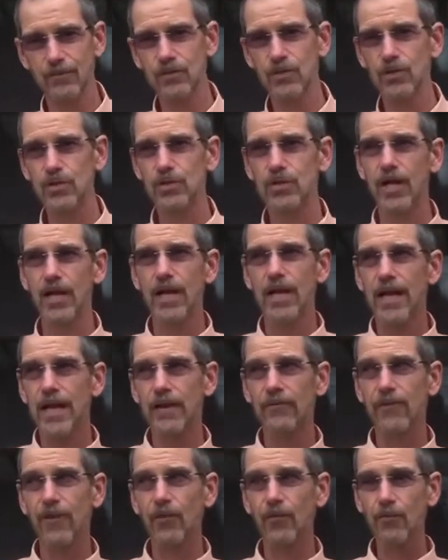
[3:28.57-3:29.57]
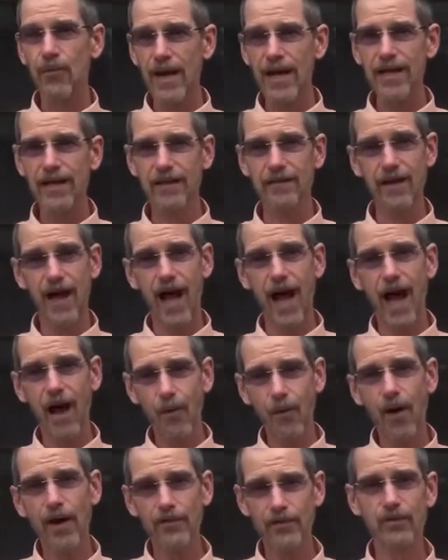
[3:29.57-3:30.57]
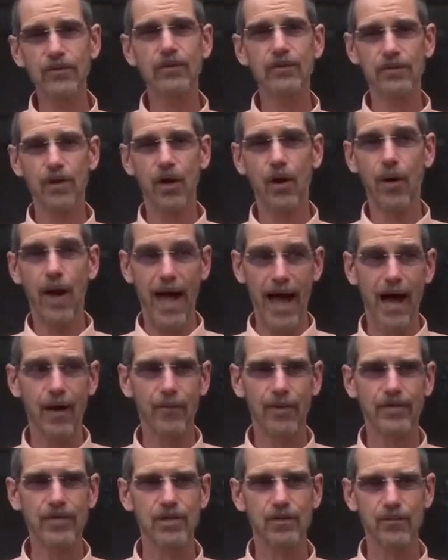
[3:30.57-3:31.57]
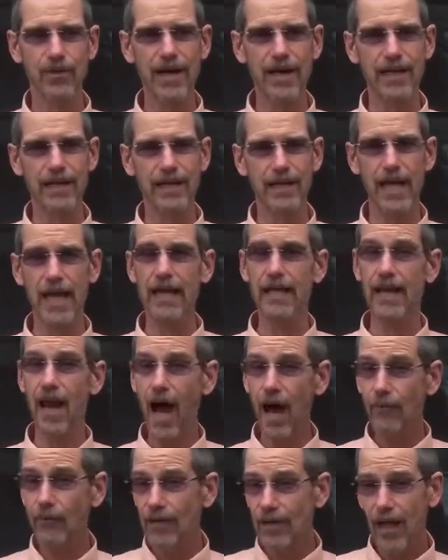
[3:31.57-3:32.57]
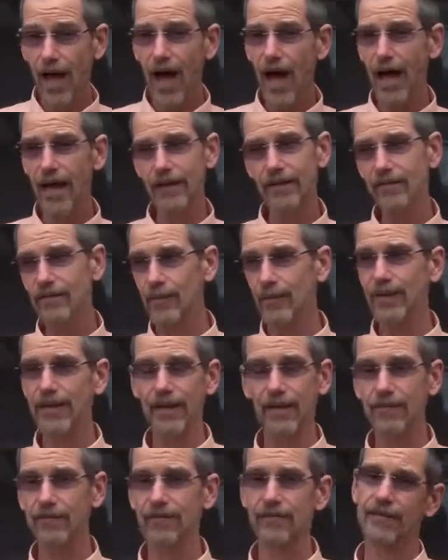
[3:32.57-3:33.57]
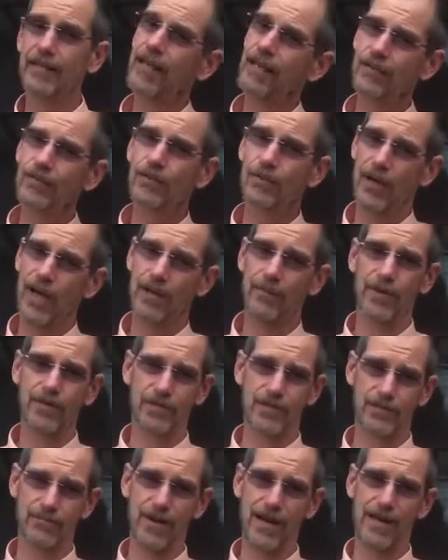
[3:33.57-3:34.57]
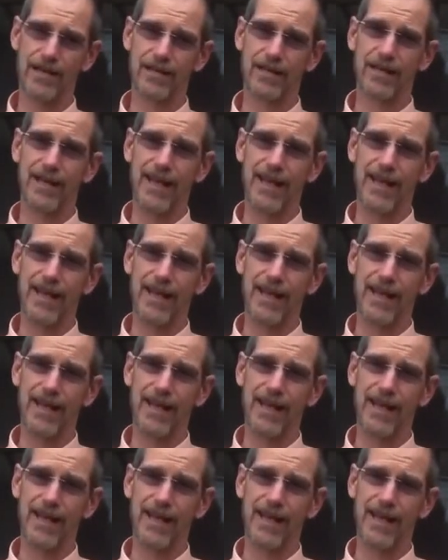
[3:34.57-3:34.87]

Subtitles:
Just if it rains, I want you to know how much it rained and not rely on someone else to tell you how much it rained.